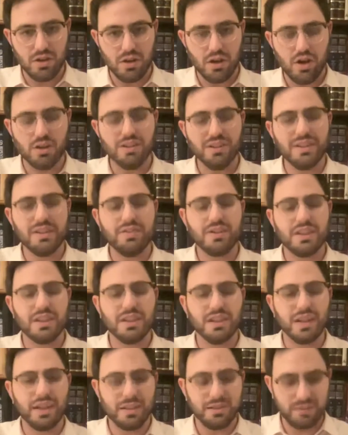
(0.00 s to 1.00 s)
on living in
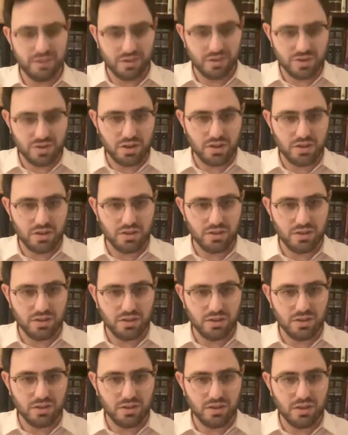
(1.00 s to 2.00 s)
the land of Israel
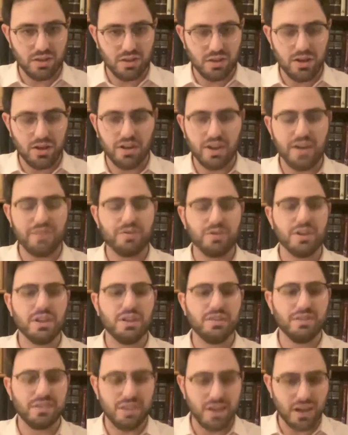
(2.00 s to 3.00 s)
on every
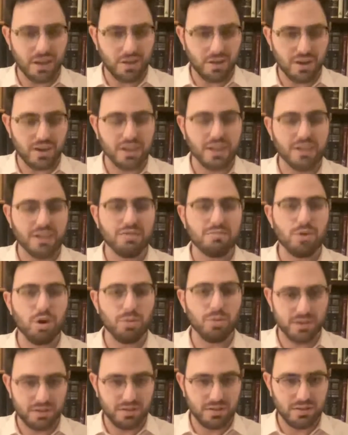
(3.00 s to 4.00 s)
given day or at a given
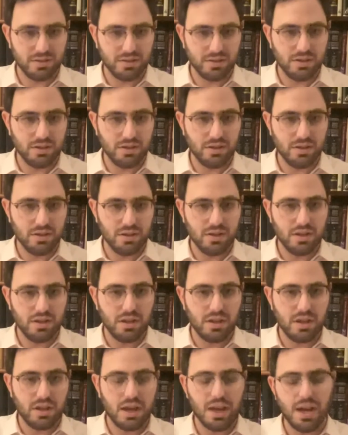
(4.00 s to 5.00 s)
moment.
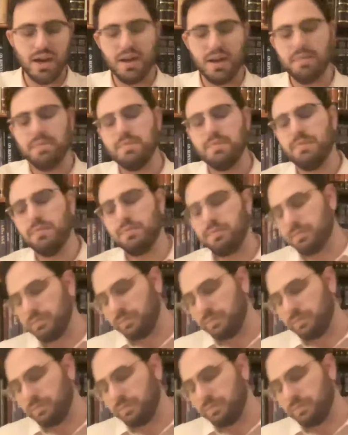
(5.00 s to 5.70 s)
Um,